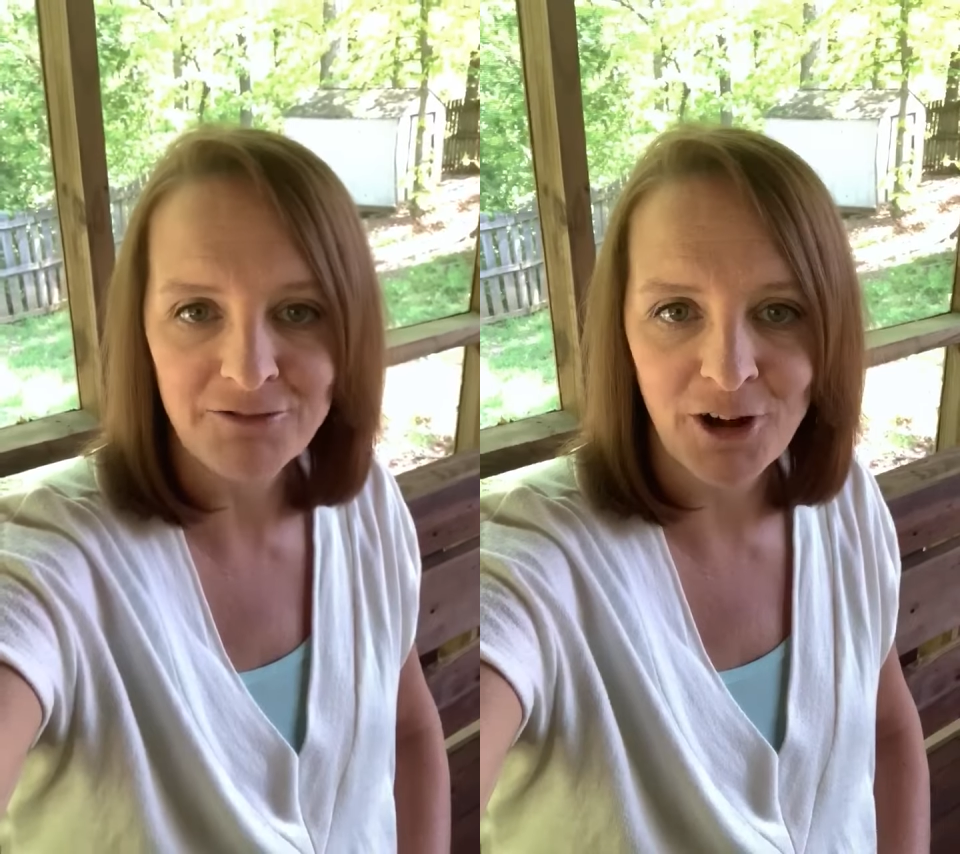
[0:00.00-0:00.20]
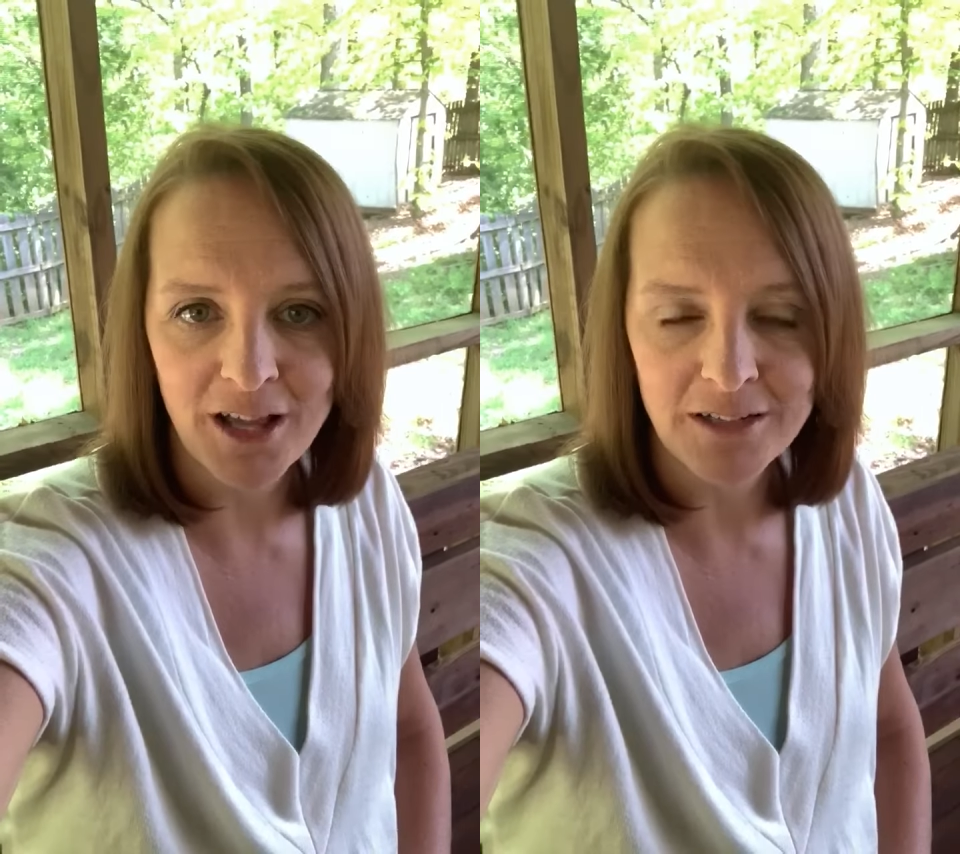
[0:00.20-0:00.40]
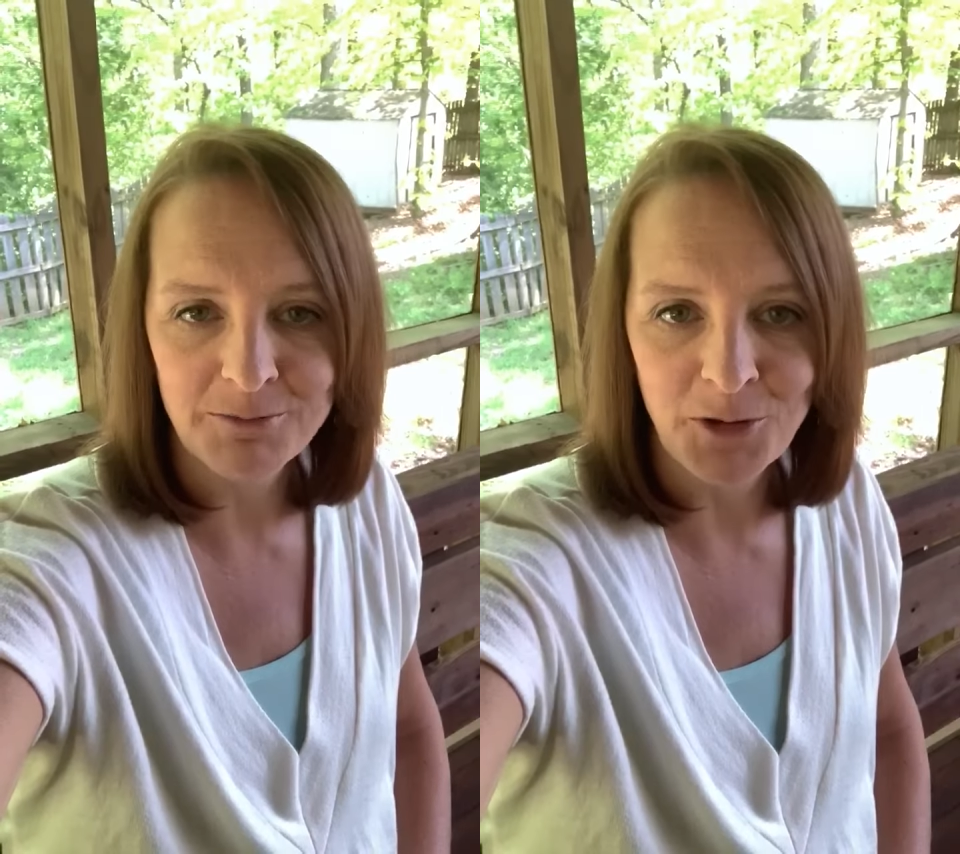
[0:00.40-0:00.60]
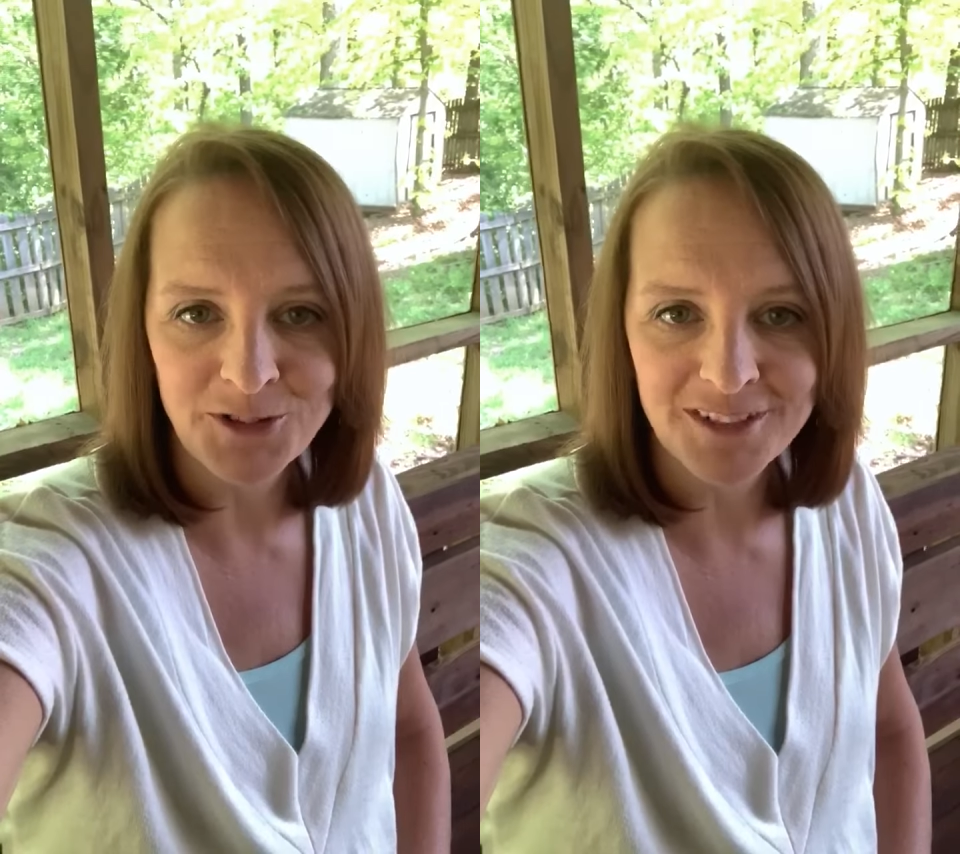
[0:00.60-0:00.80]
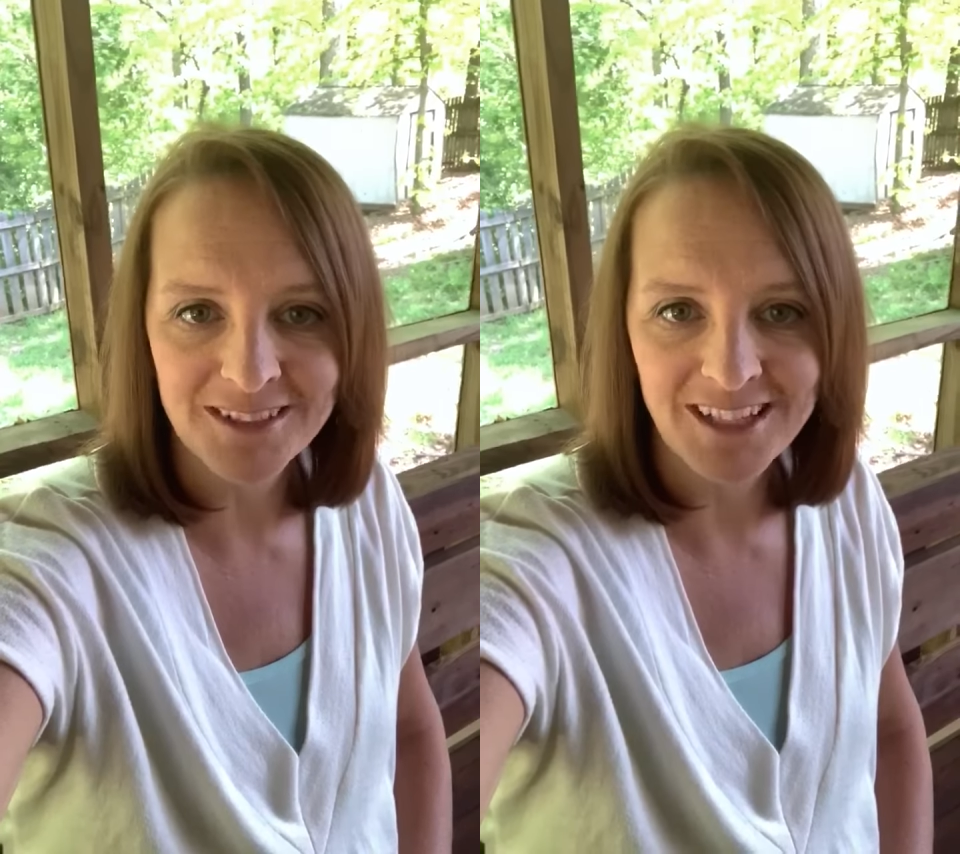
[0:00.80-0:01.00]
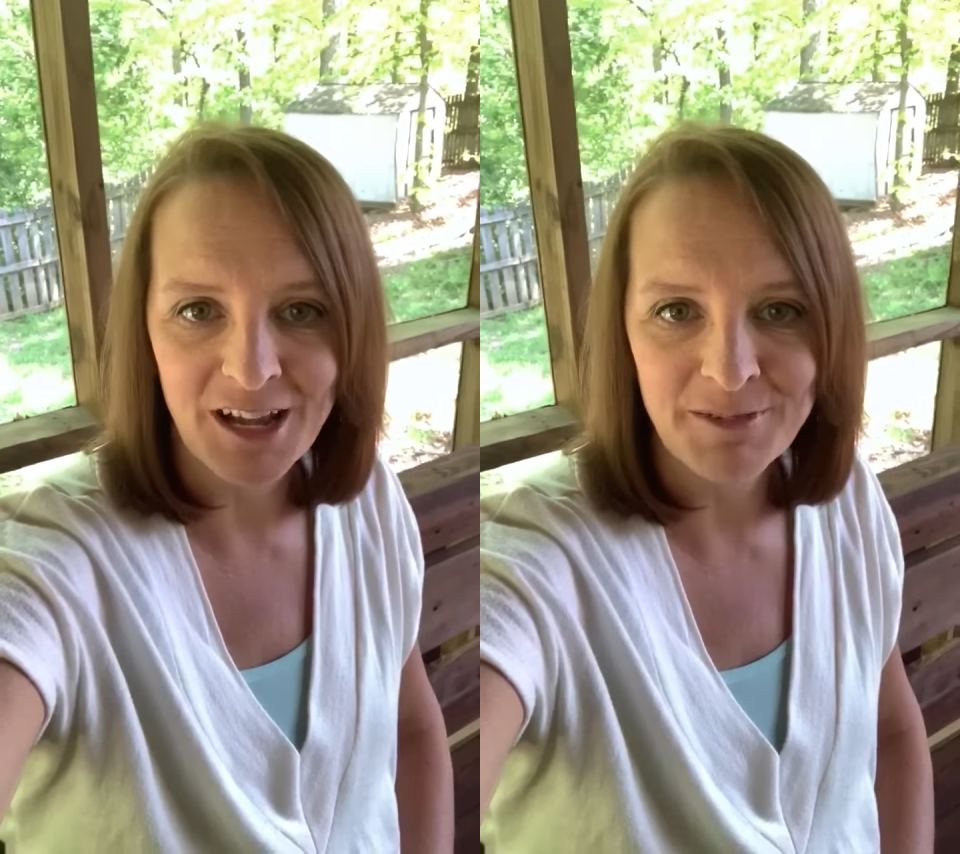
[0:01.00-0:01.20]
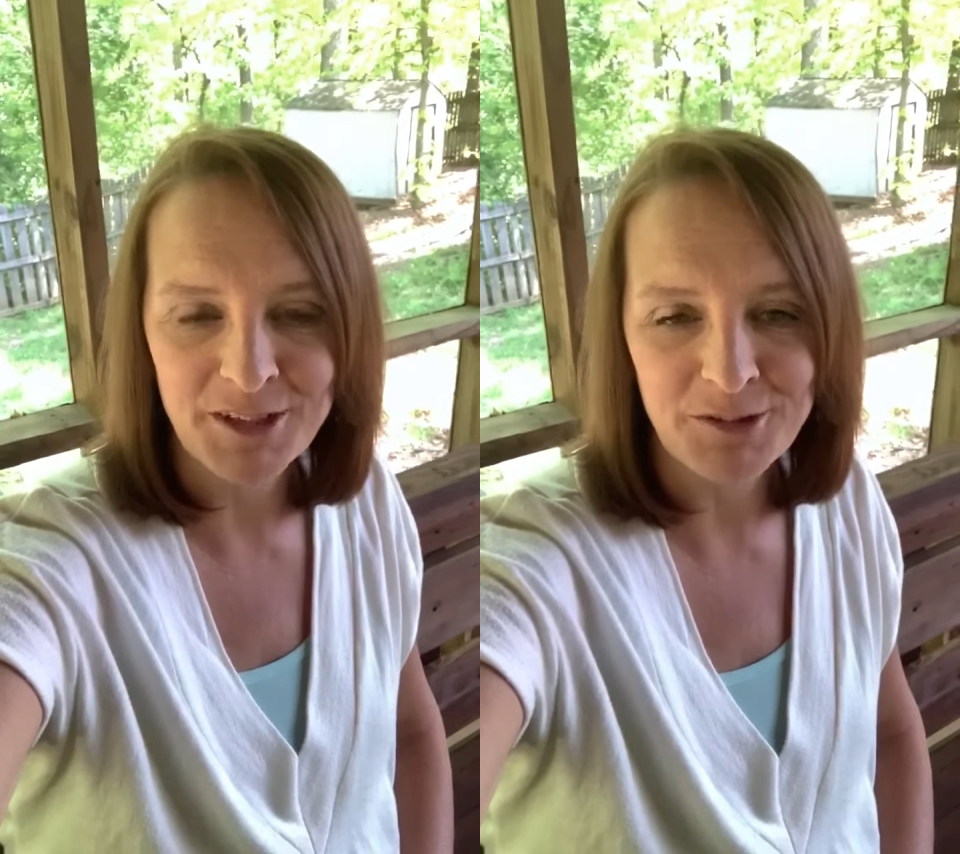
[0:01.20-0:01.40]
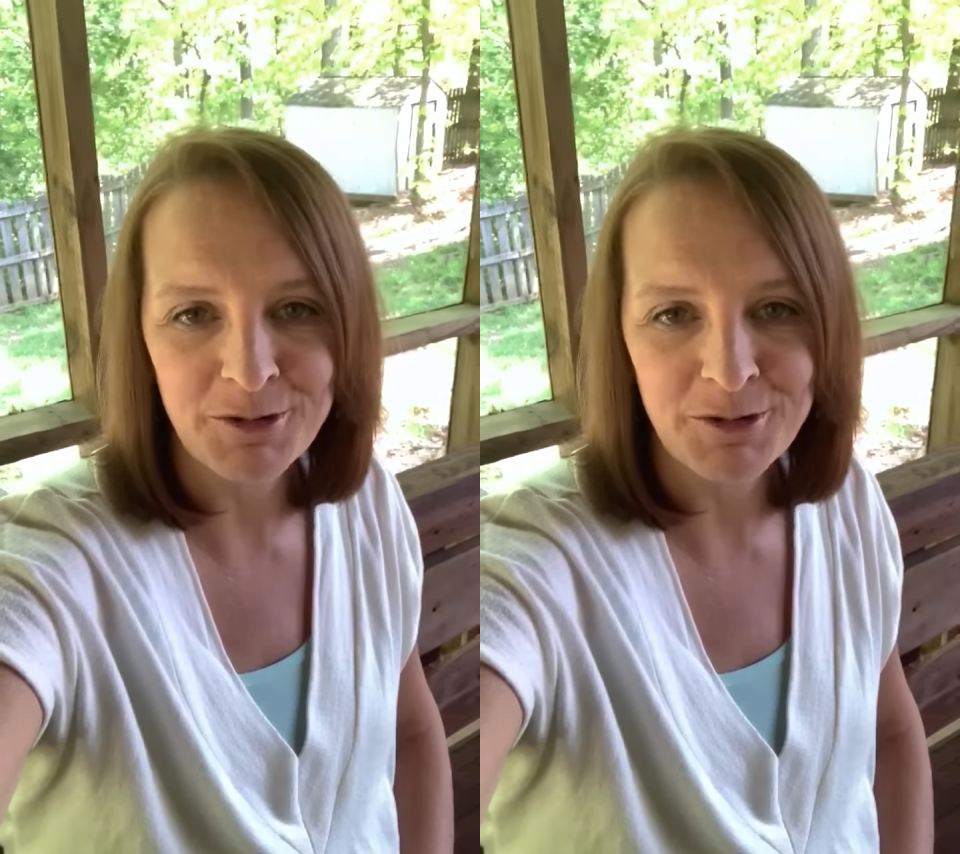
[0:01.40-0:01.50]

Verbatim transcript: friend most of the time either,